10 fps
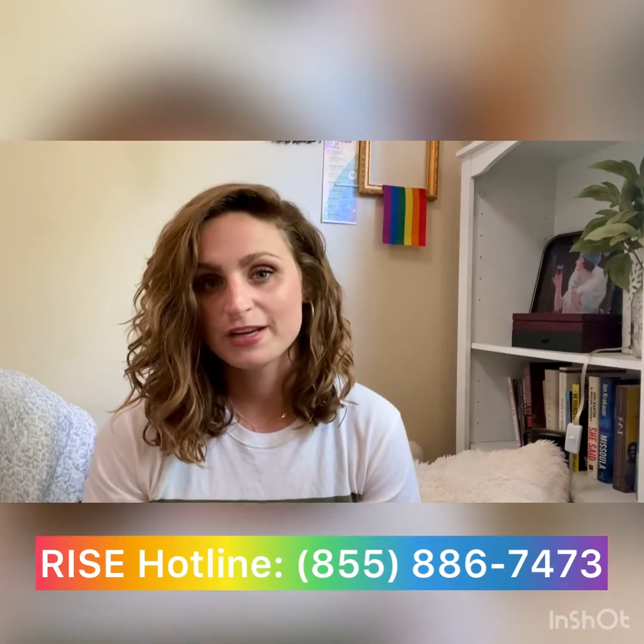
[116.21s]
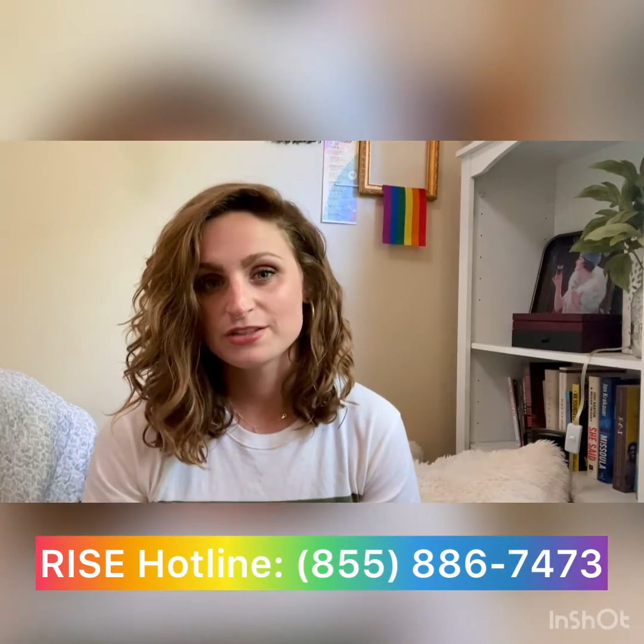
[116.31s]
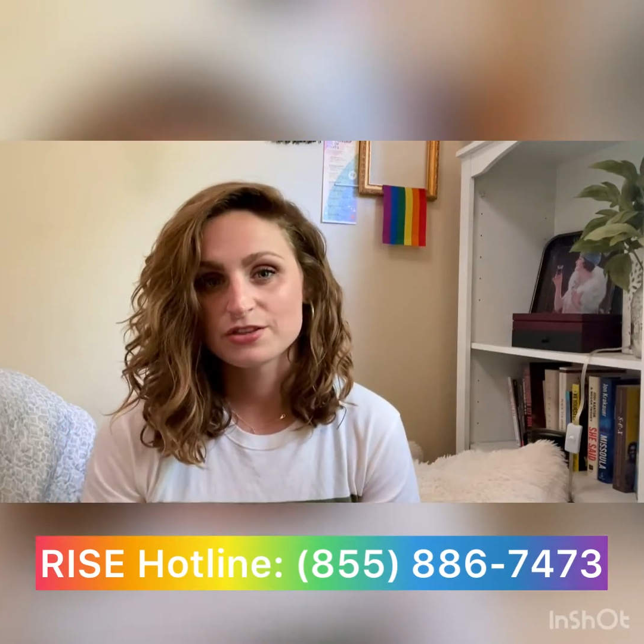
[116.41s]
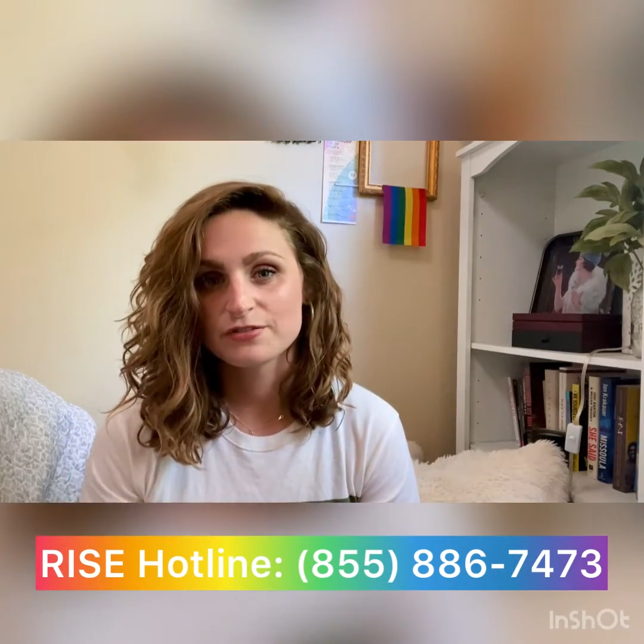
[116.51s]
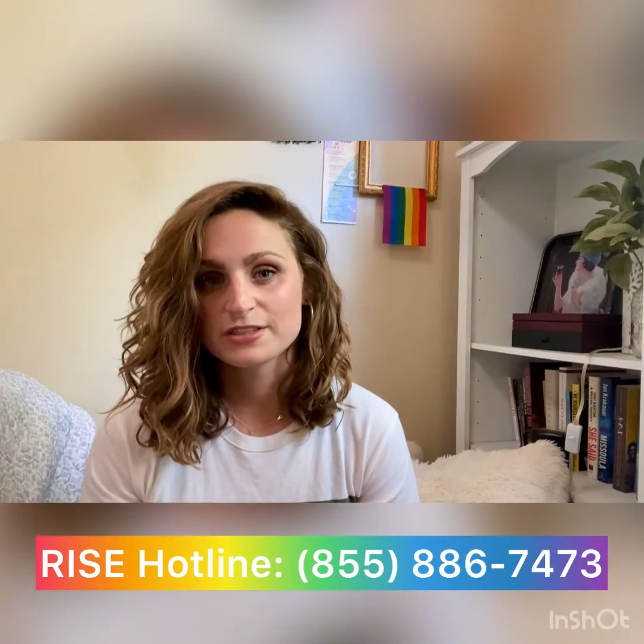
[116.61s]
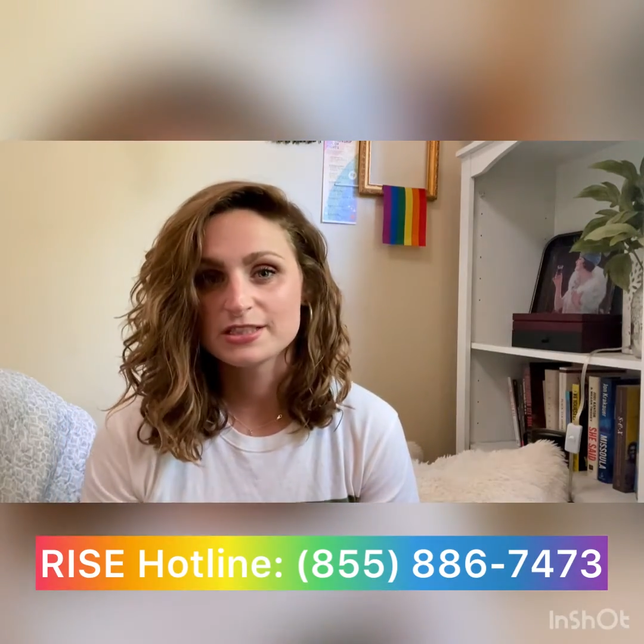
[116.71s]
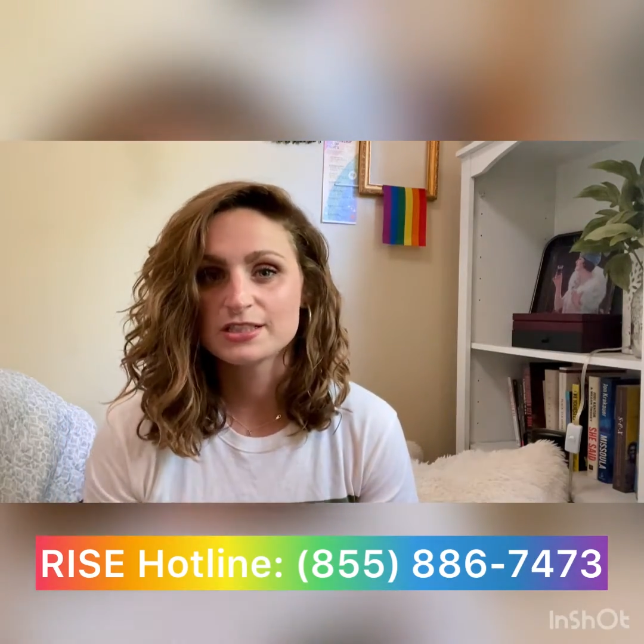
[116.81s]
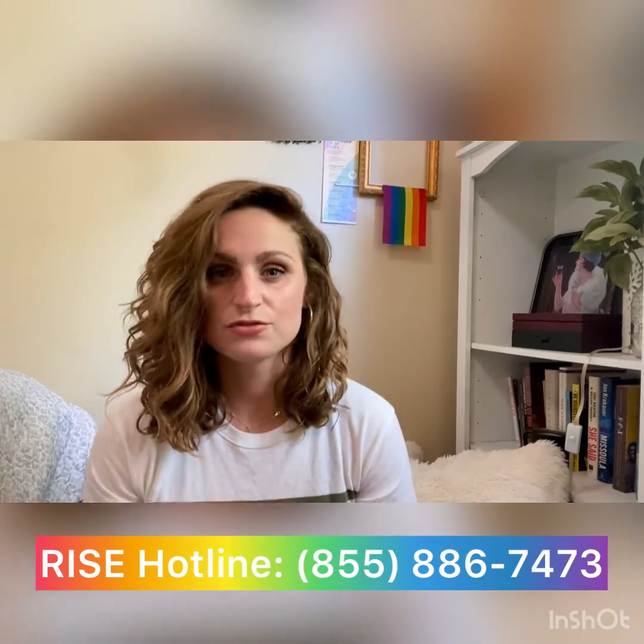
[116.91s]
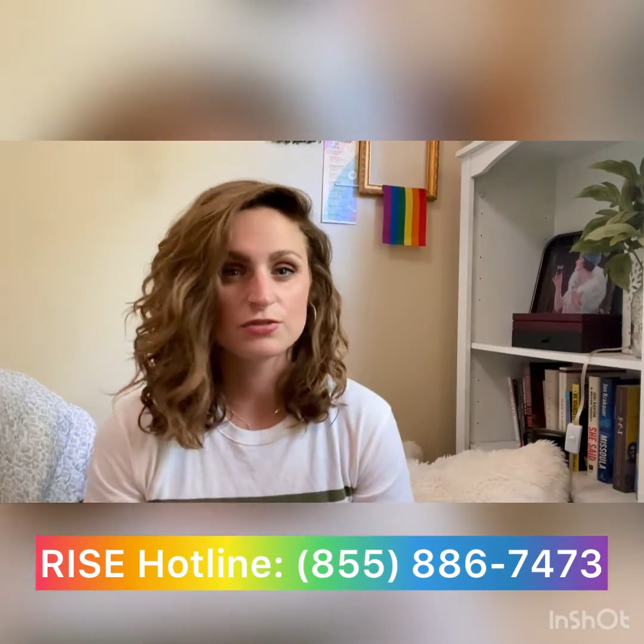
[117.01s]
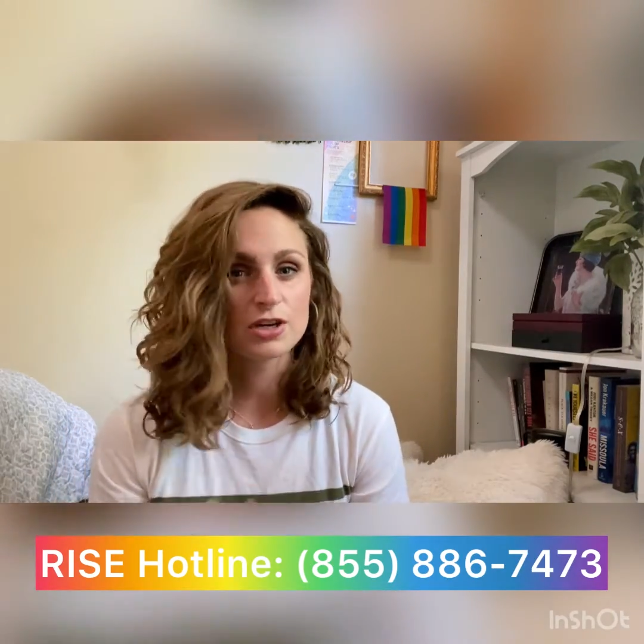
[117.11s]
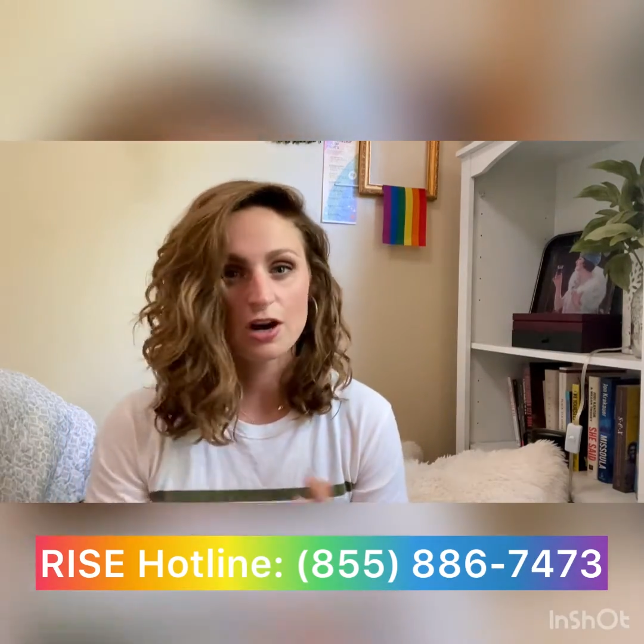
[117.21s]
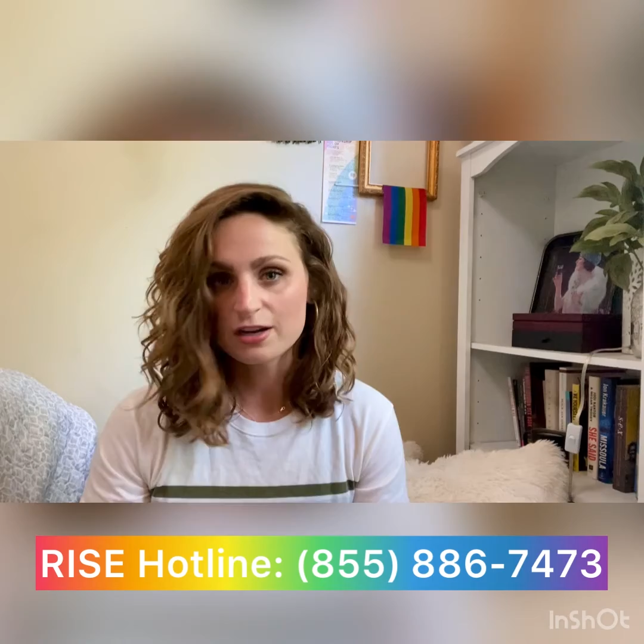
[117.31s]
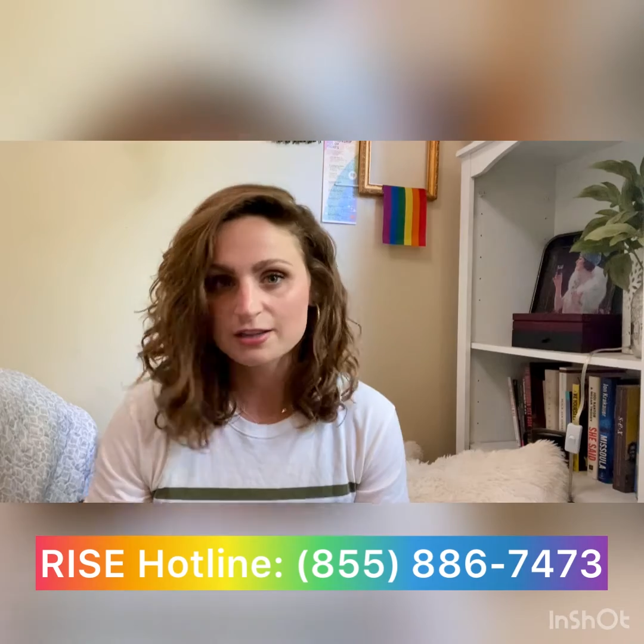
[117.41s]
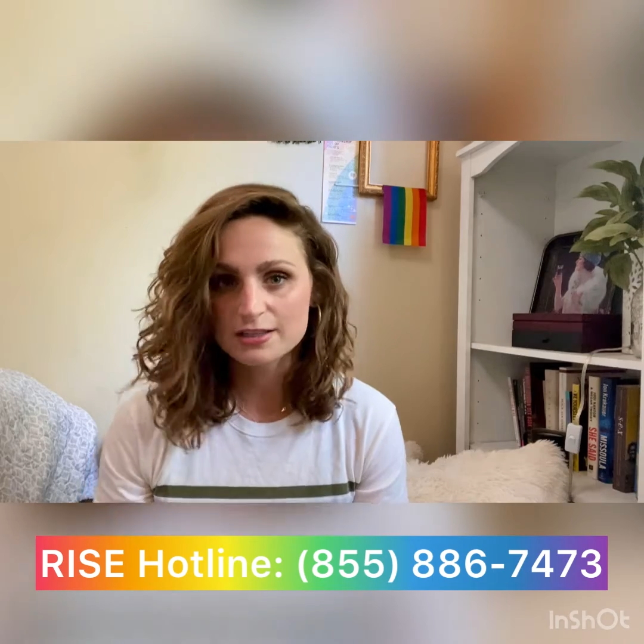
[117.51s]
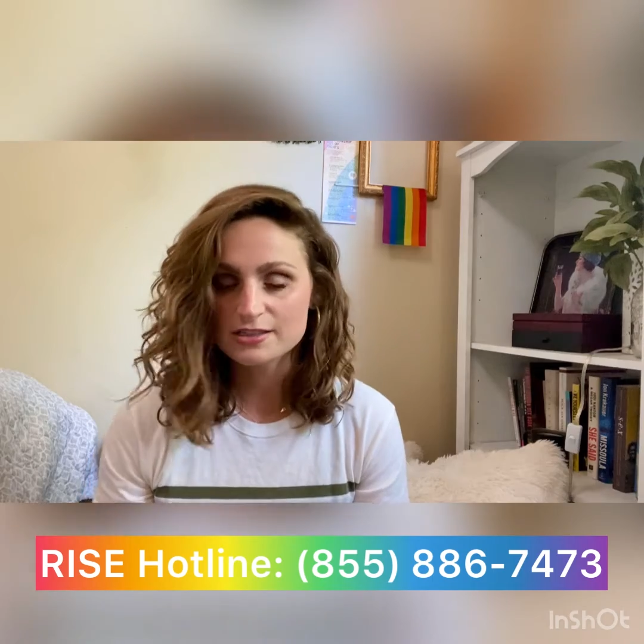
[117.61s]
services
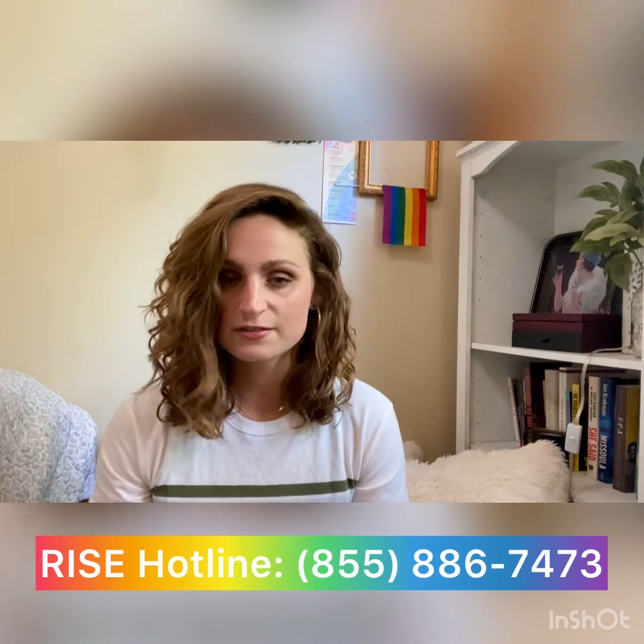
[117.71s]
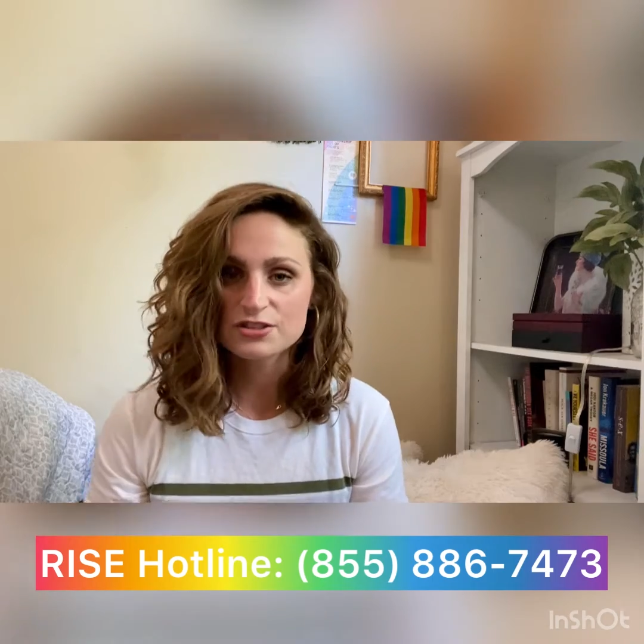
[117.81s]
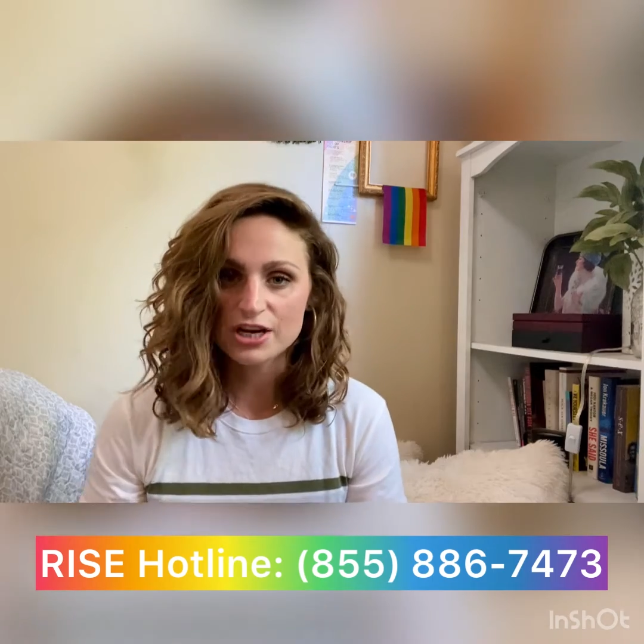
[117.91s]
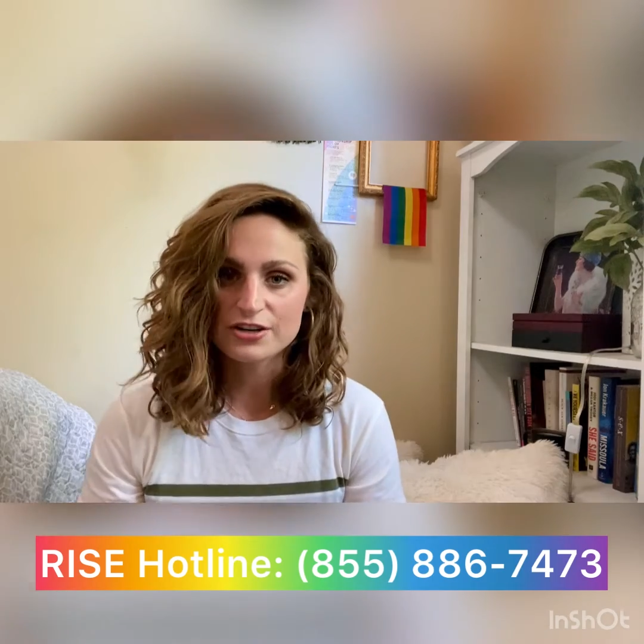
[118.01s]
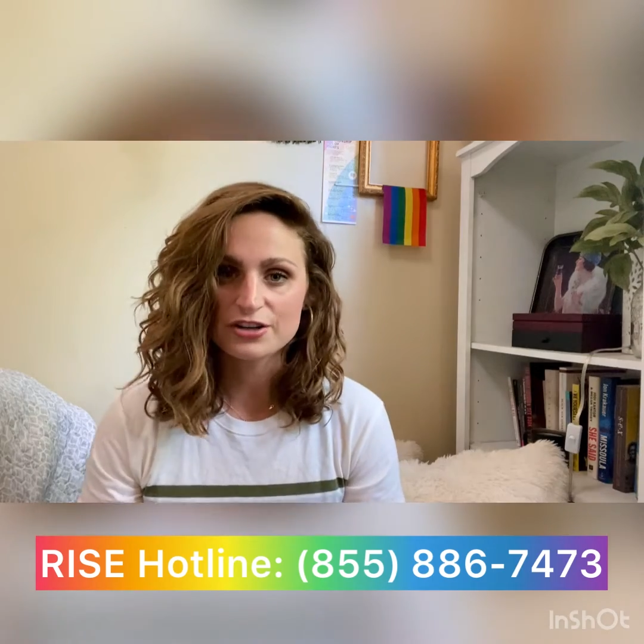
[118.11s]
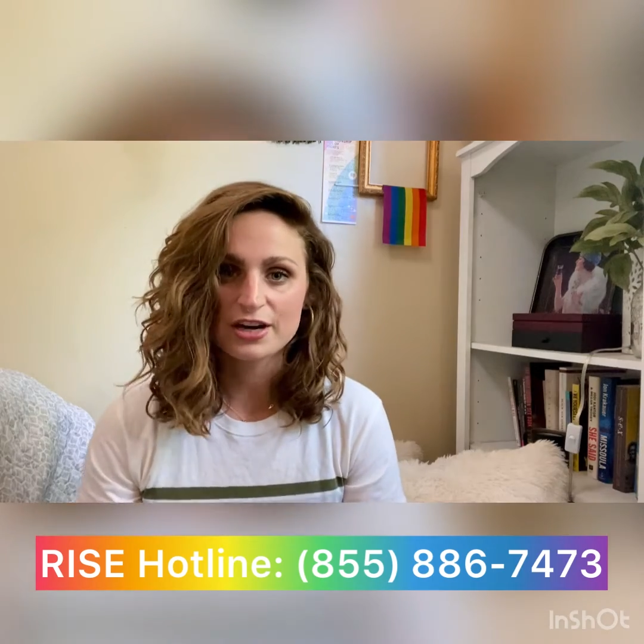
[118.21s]
regardless of gender